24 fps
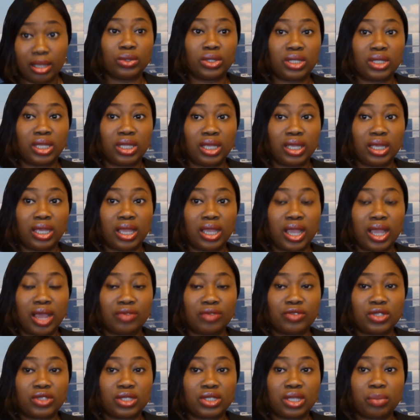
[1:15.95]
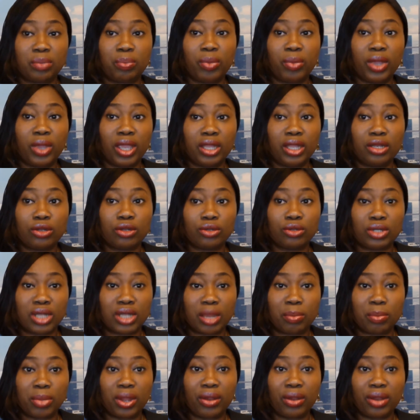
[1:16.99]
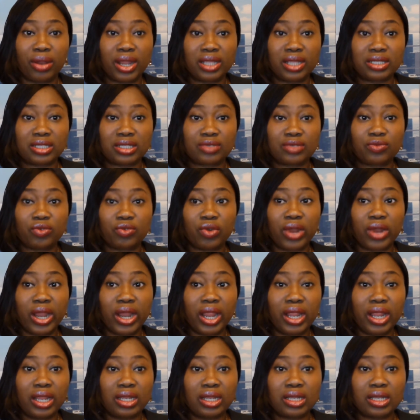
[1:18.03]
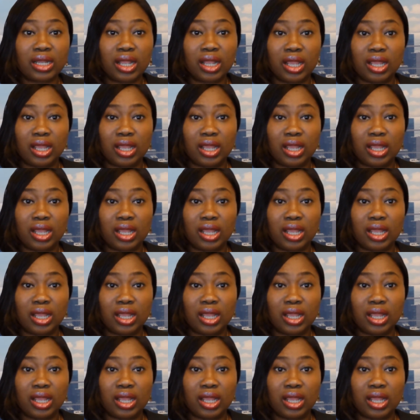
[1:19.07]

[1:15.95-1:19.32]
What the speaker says: They have to depend on their parents, friend.